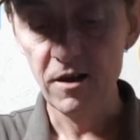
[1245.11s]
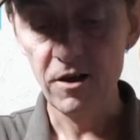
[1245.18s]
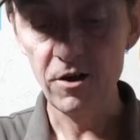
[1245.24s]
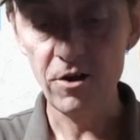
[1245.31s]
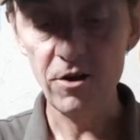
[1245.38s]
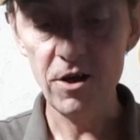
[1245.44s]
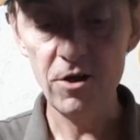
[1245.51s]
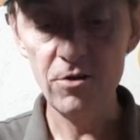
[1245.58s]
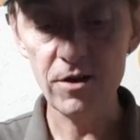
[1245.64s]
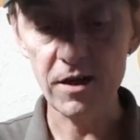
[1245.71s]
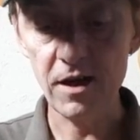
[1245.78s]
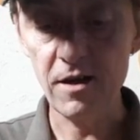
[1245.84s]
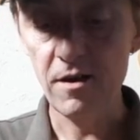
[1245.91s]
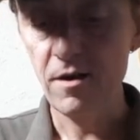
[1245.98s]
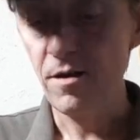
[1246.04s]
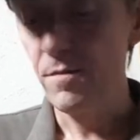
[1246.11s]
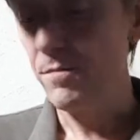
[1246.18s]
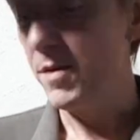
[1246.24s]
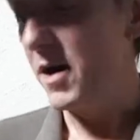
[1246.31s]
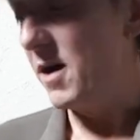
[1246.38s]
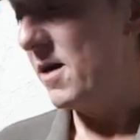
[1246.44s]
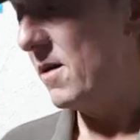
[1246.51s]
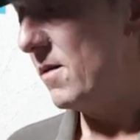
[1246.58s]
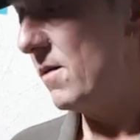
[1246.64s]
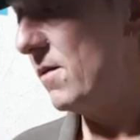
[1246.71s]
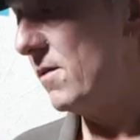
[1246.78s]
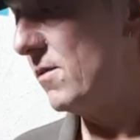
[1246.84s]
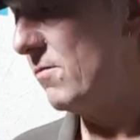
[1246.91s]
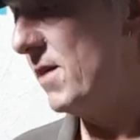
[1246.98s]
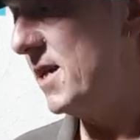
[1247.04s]
You know, use it. But
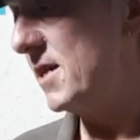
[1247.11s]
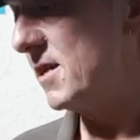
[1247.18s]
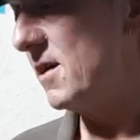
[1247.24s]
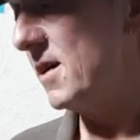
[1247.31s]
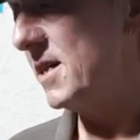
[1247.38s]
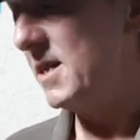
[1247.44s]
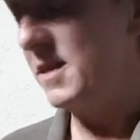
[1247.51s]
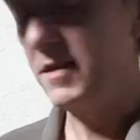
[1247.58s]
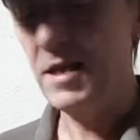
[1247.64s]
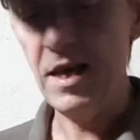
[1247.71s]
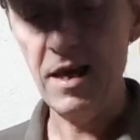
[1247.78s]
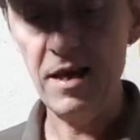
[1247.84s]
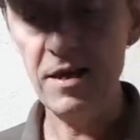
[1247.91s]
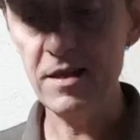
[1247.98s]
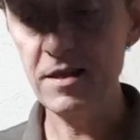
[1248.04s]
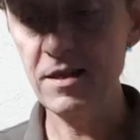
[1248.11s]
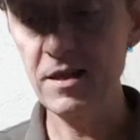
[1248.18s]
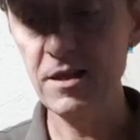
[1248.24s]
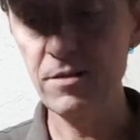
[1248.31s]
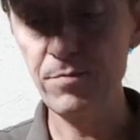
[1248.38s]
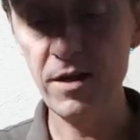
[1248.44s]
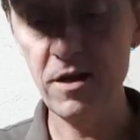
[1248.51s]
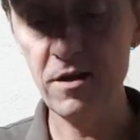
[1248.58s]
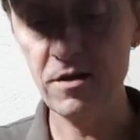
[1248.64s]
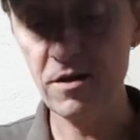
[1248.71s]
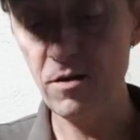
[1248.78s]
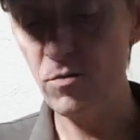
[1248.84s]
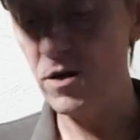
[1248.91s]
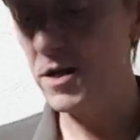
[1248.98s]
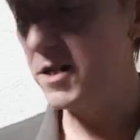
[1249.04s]
the reason I did this is because
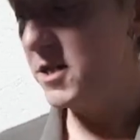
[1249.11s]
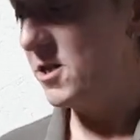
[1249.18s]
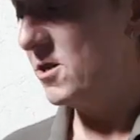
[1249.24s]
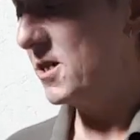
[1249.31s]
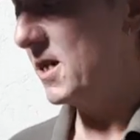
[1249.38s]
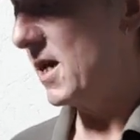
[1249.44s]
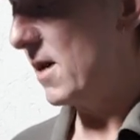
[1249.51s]
I wanted you to